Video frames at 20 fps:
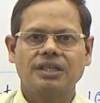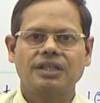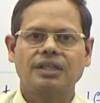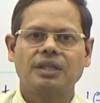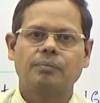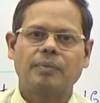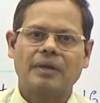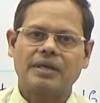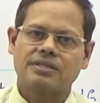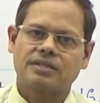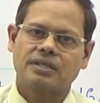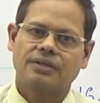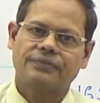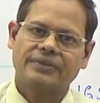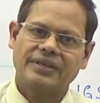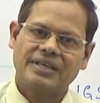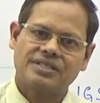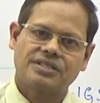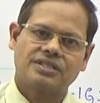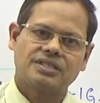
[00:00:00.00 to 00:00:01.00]
in the place of
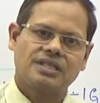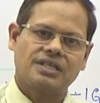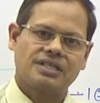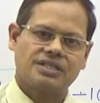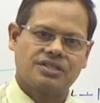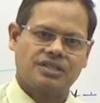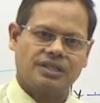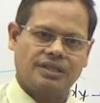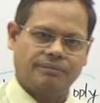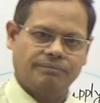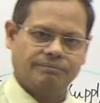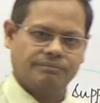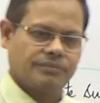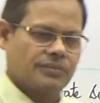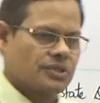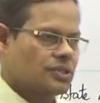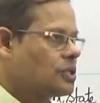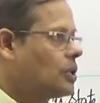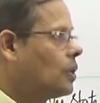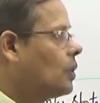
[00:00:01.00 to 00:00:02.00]
SGST.
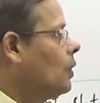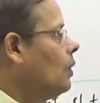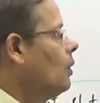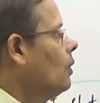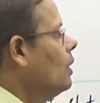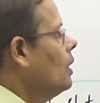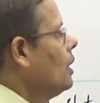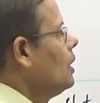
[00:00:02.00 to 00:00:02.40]
So,